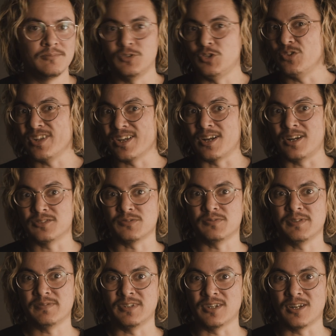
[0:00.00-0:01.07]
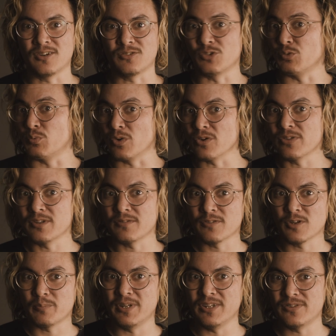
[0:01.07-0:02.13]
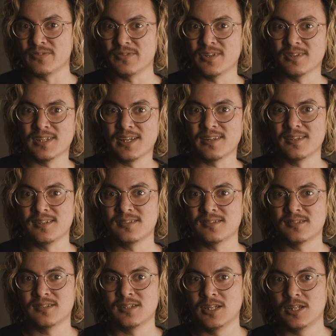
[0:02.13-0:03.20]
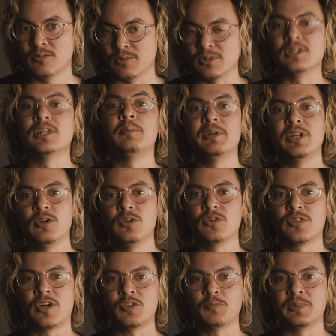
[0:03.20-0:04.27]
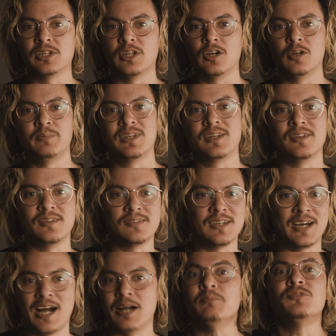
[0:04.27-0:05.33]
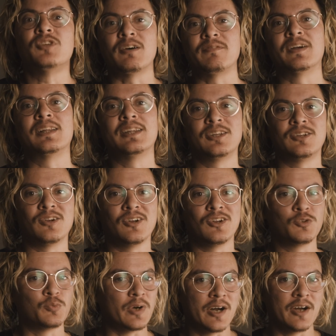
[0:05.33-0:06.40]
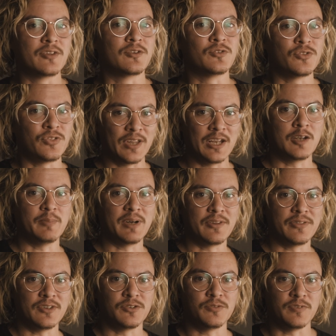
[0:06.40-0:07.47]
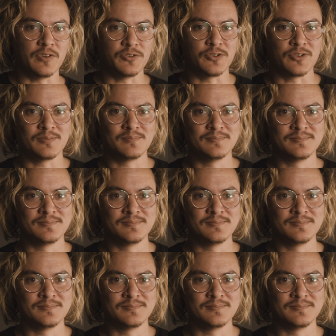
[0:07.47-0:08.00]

Do you think $115 is worth it for a piece of gear like this? Let me know your thoughts below because I'm definitely curious what others think about this filter.